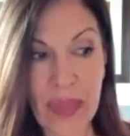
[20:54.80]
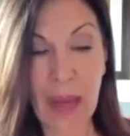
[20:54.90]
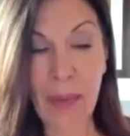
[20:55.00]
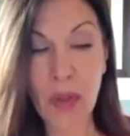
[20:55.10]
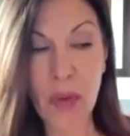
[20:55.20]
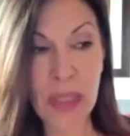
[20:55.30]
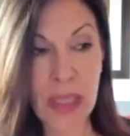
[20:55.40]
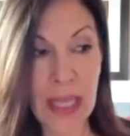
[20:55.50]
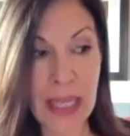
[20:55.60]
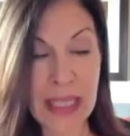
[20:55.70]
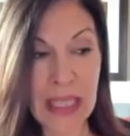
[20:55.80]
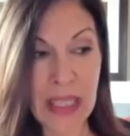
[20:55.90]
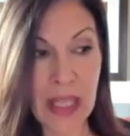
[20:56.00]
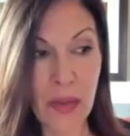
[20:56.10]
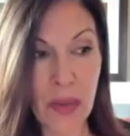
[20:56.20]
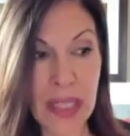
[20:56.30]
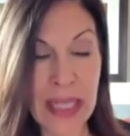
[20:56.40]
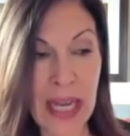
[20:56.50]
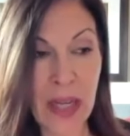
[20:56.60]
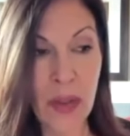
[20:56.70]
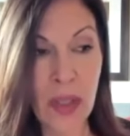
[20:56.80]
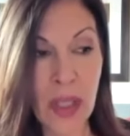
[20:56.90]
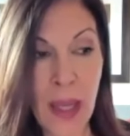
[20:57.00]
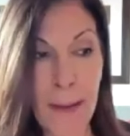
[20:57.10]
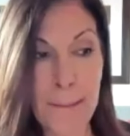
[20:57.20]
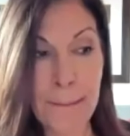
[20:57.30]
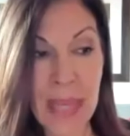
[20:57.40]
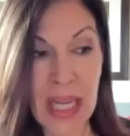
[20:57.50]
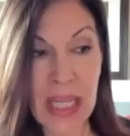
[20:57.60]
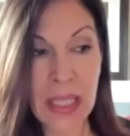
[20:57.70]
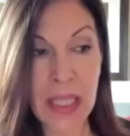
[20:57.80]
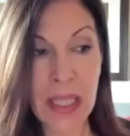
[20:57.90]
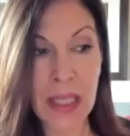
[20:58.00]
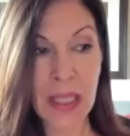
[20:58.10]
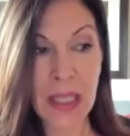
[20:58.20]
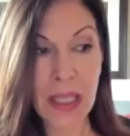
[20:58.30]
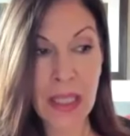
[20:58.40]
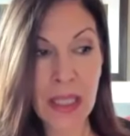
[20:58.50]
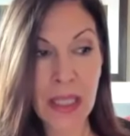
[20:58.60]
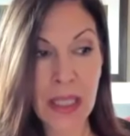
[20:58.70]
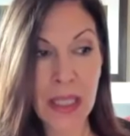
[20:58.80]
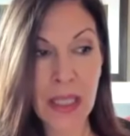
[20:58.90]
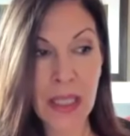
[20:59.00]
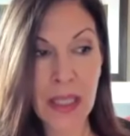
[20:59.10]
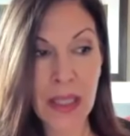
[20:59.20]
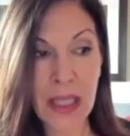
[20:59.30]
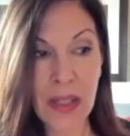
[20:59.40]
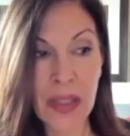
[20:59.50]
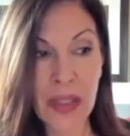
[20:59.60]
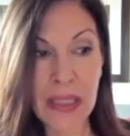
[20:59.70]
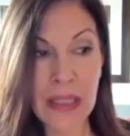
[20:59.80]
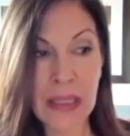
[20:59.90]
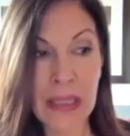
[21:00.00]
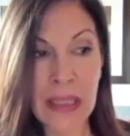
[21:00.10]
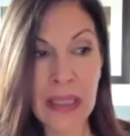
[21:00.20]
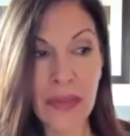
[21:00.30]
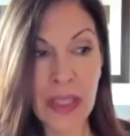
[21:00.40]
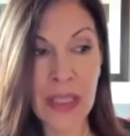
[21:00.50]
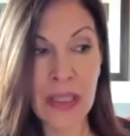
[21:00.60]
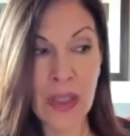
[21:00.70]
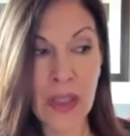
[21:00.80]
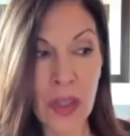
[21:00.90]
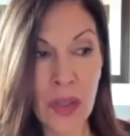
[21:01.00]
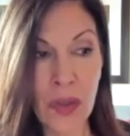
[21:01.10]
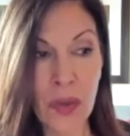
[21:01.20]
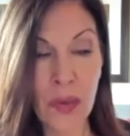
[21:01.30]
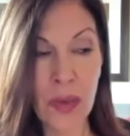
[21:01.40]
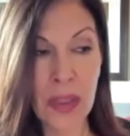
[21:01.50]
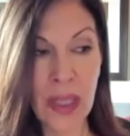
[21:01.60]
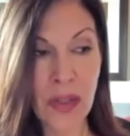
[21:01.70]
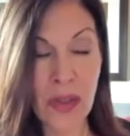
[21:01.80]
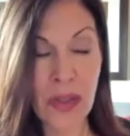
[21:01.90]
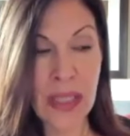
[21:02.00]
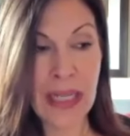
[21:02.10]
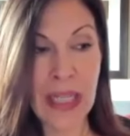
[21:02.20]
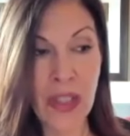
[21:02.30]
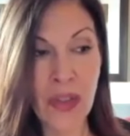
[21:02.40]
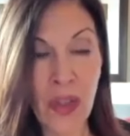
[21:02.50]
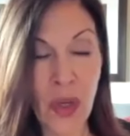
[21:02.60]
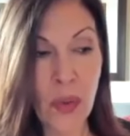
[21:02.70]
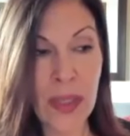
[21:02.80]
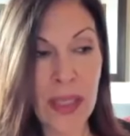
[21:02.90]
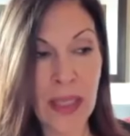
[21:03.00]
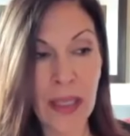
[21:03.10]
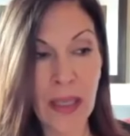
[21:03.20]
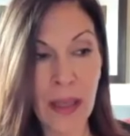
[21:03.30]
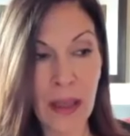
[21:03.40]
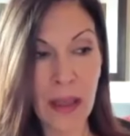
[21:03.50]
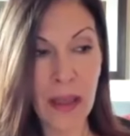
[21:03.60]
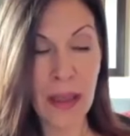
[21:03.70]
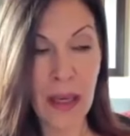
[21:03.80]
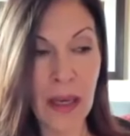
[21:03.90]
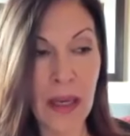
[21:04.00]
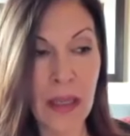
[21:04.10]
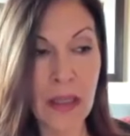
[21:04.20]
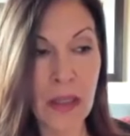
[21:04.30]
I won't go into that detail right now, but there is a significance to the understanding and knowing that